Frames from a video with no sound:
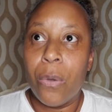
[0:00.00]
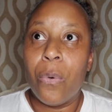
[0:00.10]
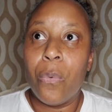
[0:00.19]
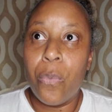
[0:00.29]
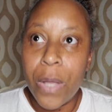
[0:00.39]

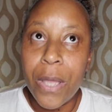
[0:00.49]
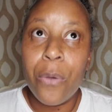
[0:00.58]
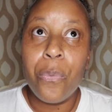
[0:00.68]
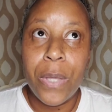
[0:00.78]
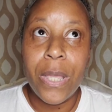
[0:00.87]
where
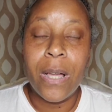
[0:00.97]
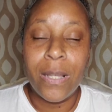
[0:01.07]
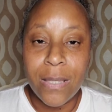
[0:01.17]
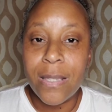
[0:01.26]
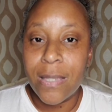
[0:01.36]
we
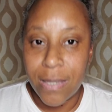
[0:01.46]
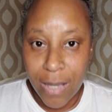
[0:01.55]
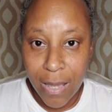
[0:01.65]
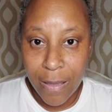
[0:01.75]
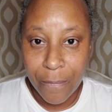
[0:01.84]

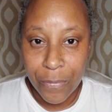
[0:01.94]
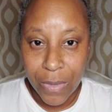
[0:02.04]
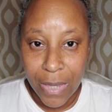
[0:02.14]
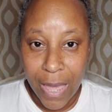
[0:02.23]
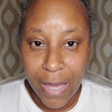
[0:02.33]
understand
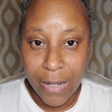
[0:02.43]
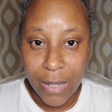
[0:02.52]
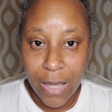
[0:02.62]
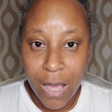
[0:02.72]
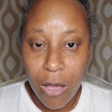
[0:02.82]
that
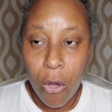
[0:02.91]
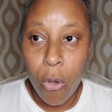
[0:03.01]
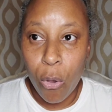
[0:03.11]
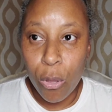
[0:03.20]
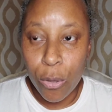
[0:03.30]

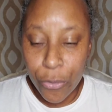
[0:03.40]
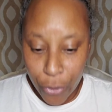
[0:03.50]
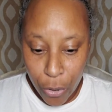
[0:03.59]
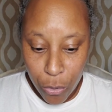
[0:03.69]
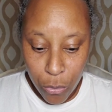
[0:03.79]

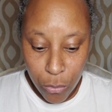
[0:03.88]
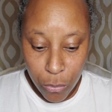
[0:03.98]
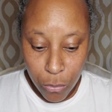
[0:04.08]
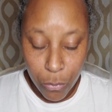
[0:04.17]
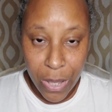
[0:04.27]
although
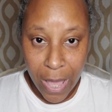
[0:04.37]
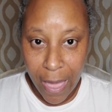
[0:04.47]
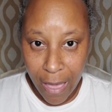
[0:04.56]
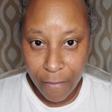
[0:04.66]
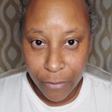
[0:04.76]
we
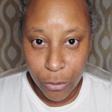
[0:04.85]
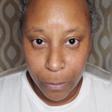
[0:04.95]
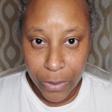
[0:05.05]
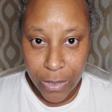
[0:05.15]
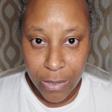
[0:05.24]
have
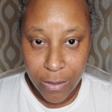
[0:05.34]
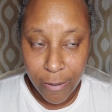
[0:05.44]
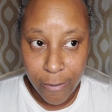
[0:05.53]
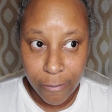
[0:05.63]
lupus,